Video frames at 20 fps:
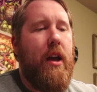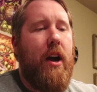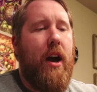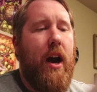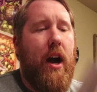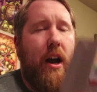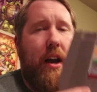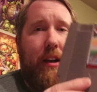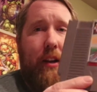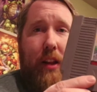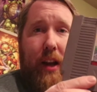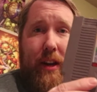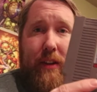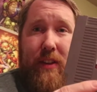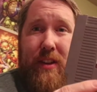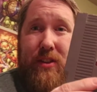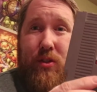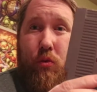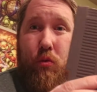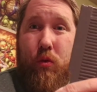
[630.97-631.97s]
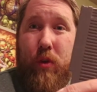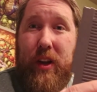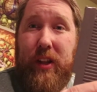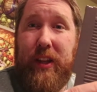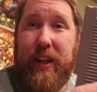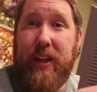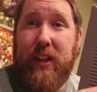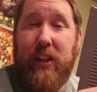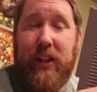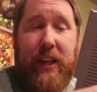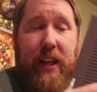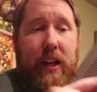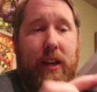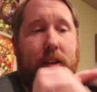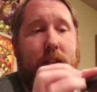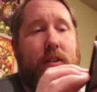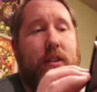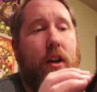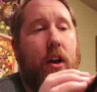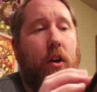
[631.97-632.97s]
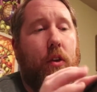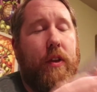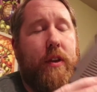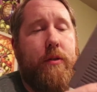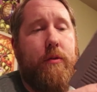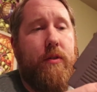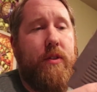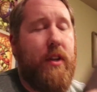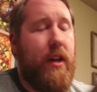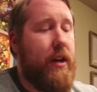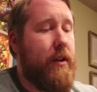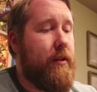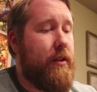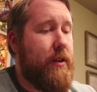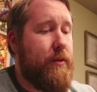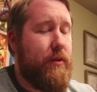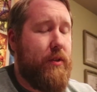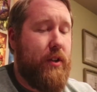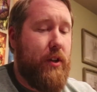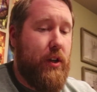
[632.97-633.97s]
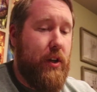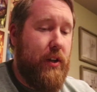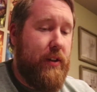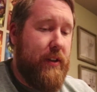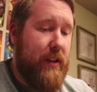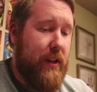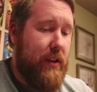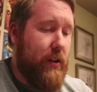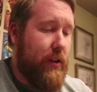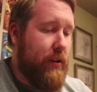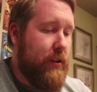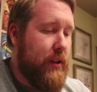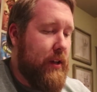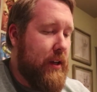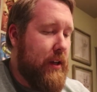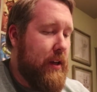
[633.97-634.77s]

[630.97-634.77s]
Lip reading: And a lot of these are really clean, so this was a good deal.